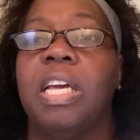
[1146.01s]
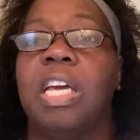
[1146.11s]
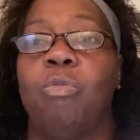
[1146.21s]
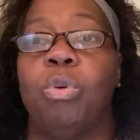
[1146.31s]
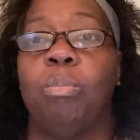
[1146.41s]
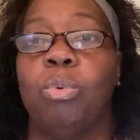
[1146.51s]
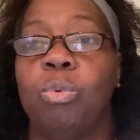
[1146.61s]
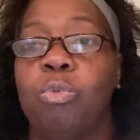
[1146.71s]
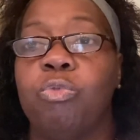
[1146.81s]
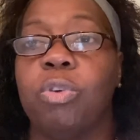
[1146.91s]
and we
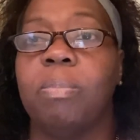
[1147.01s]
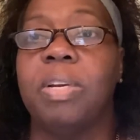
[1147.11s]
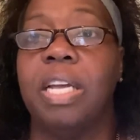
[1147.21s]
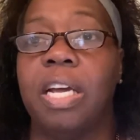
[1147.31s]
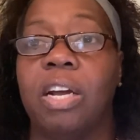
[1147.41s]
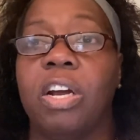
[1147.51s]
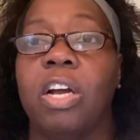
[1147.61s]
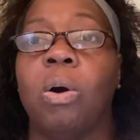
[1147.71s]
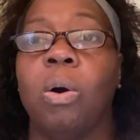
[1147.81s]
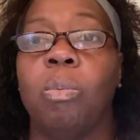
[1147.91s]
move from there,
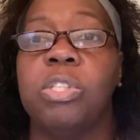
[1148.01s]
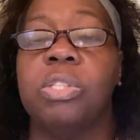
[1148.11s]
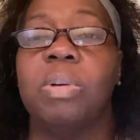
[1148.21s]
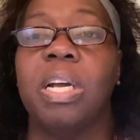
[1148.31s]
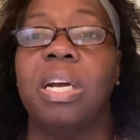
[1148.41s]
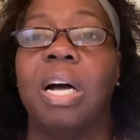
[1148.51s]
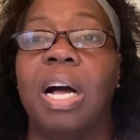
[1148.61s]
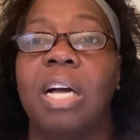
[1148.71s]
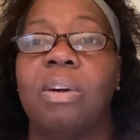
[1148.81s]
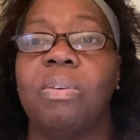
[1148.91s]
and always know that
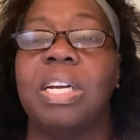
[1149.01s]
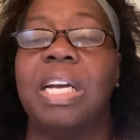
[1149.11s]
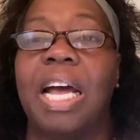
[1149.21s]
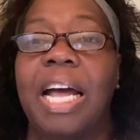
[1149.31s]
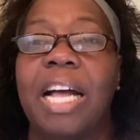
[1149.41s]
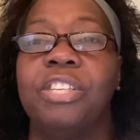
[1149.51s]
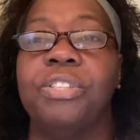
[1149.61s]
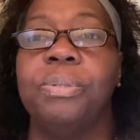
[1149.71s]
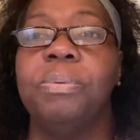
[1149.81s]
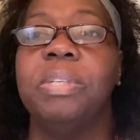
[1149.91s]
God going to guide you